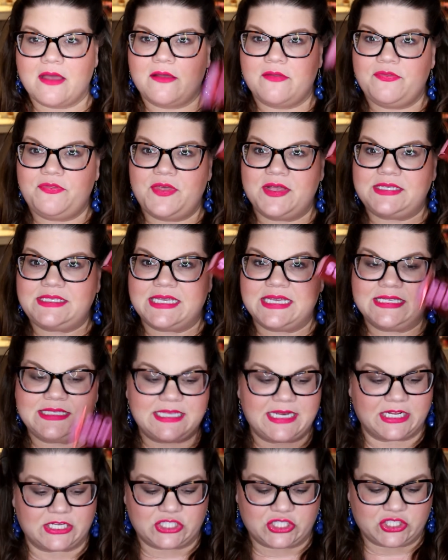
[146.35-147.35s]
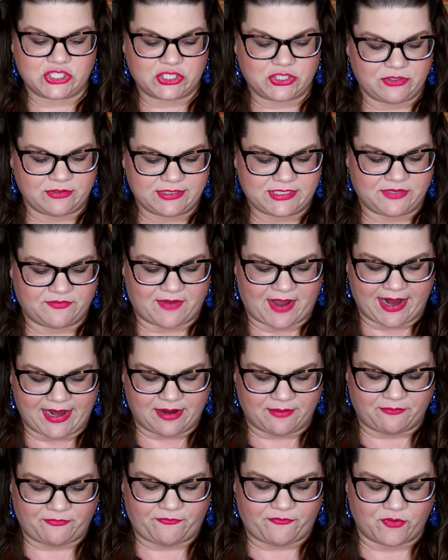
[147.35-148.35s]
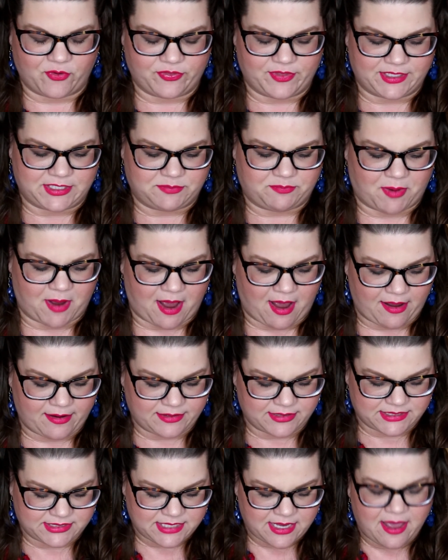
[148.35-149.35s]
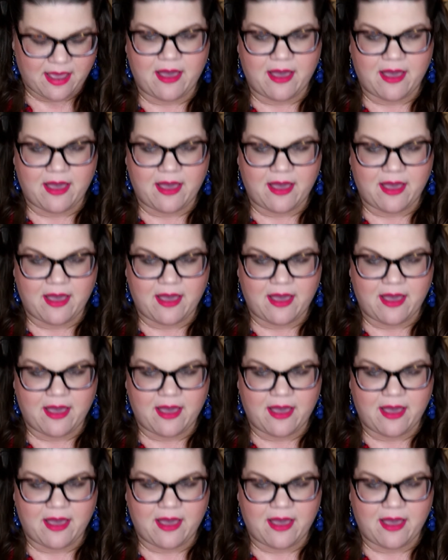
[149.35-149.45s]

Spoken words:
This is an exclusive item for this box.